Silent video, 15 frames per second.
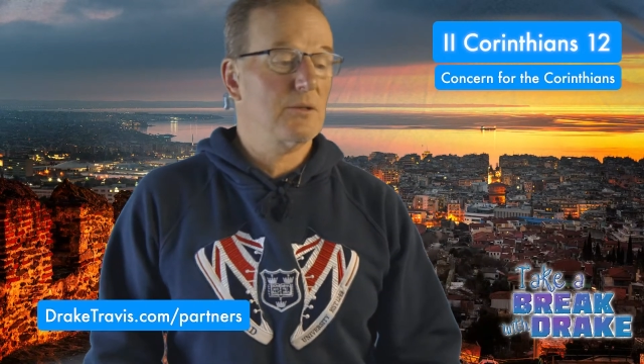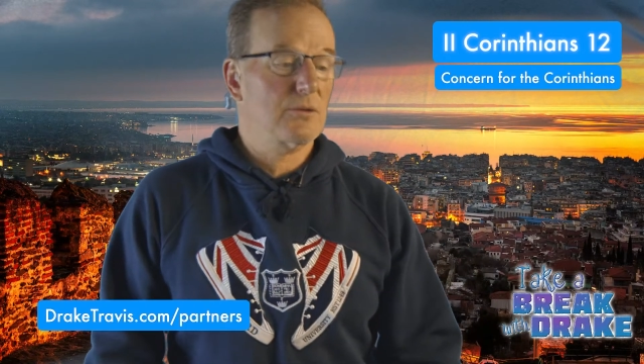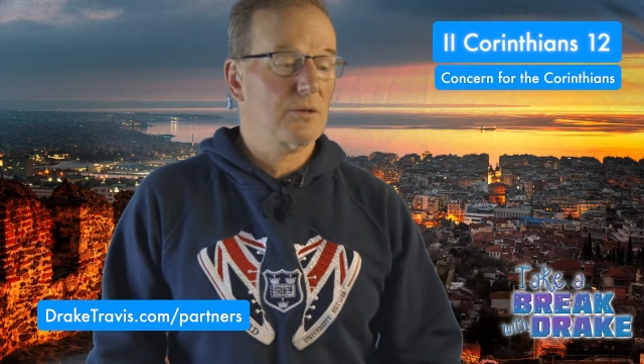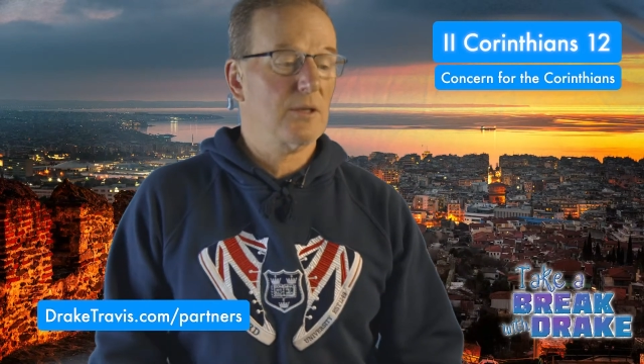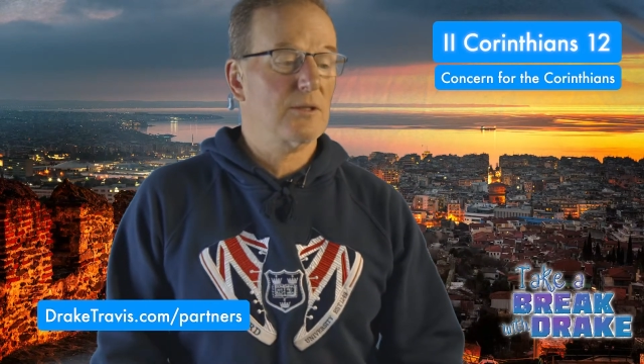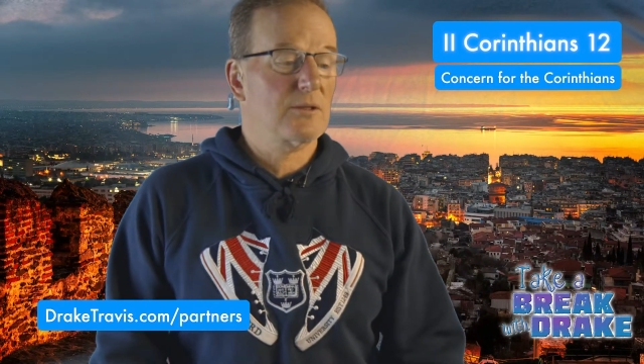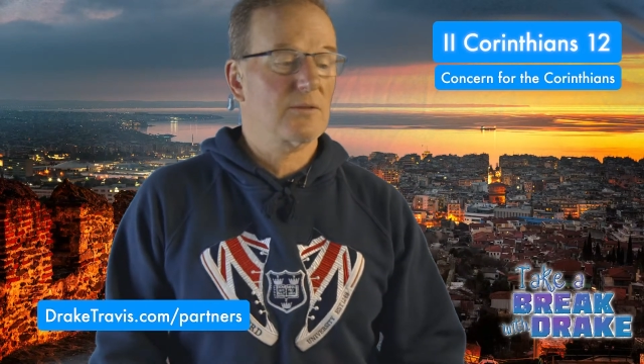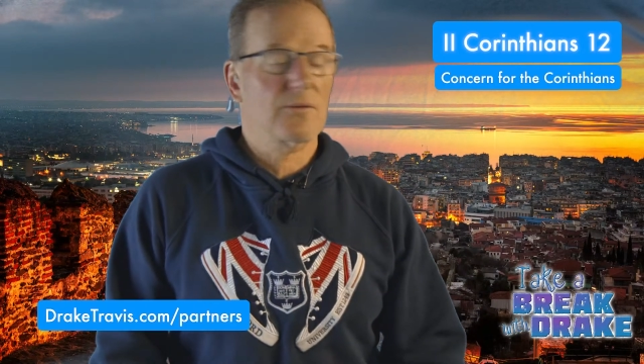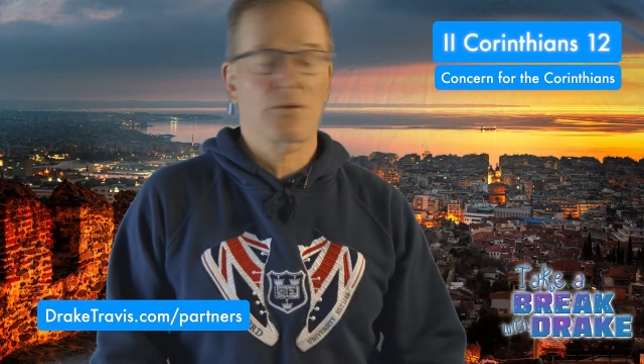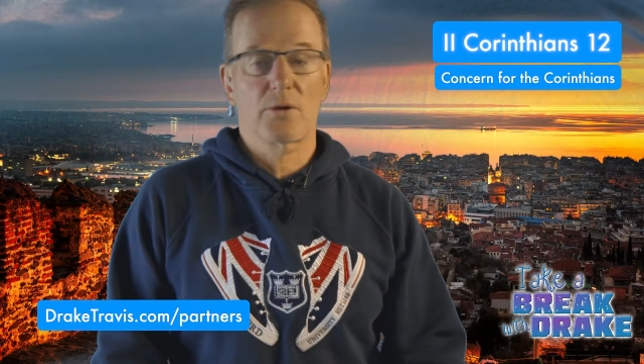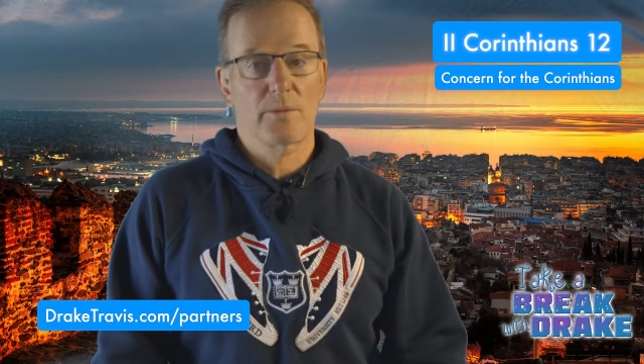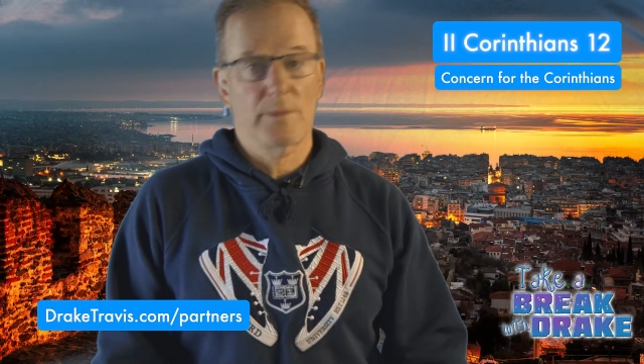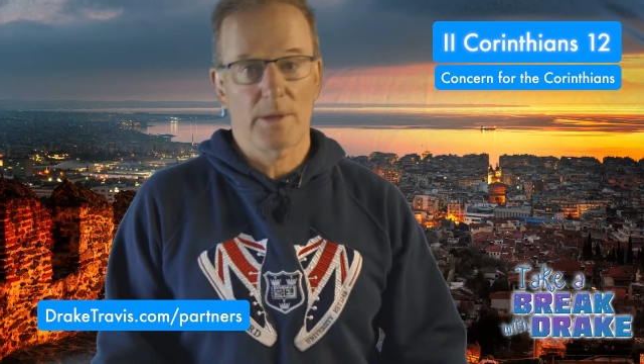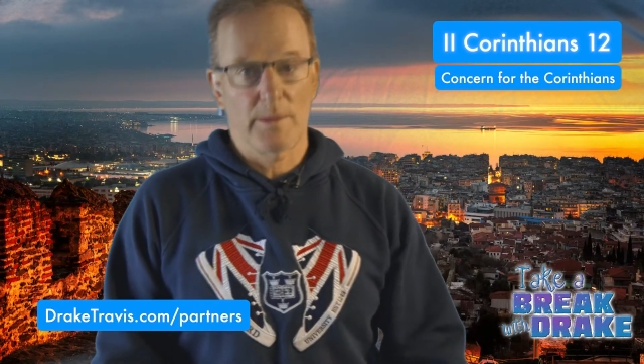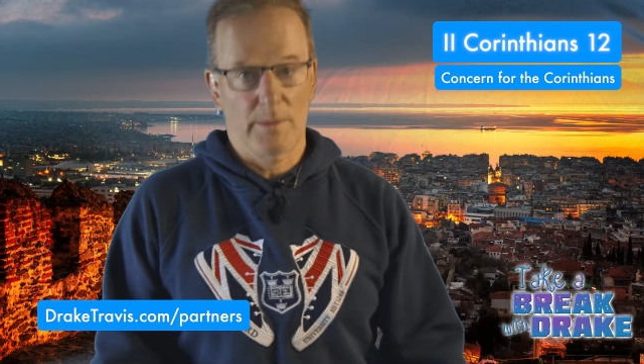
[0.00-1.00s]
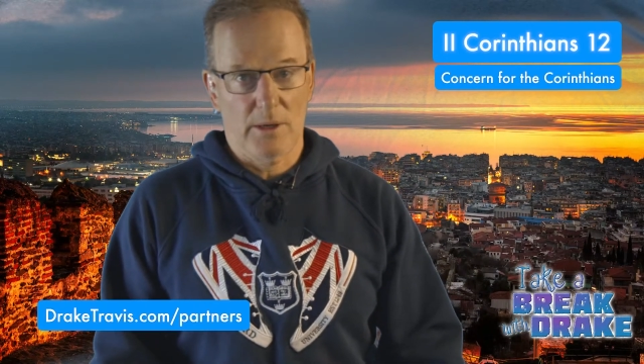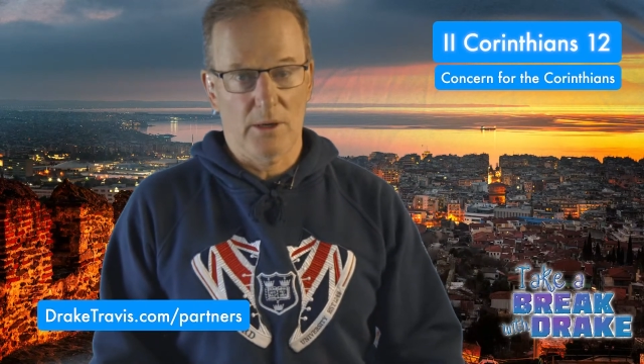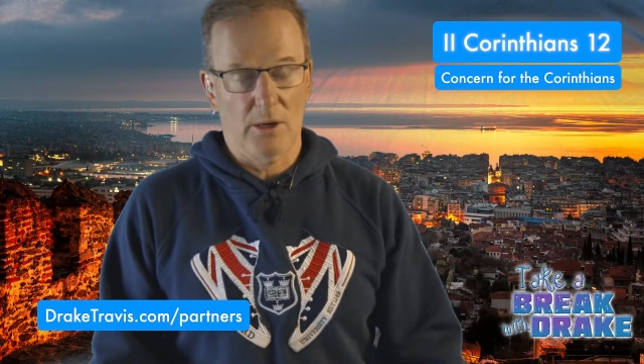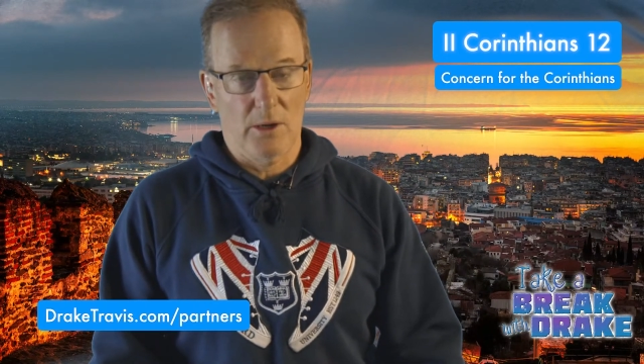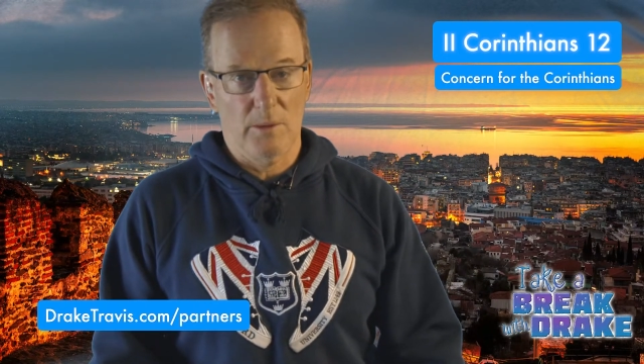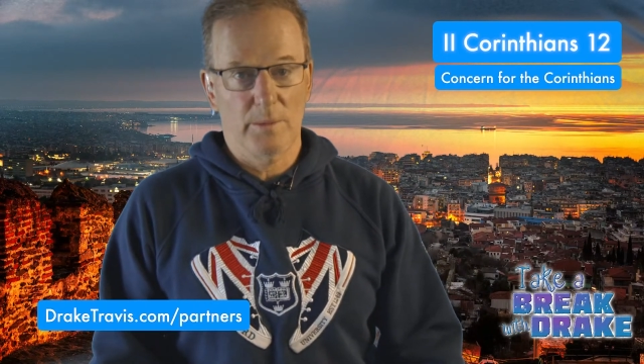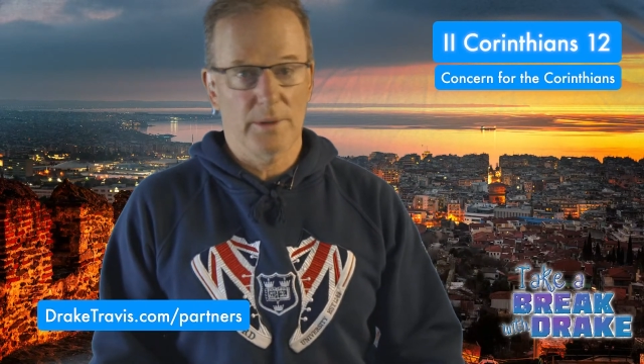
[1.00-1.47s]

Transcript: transformed them all,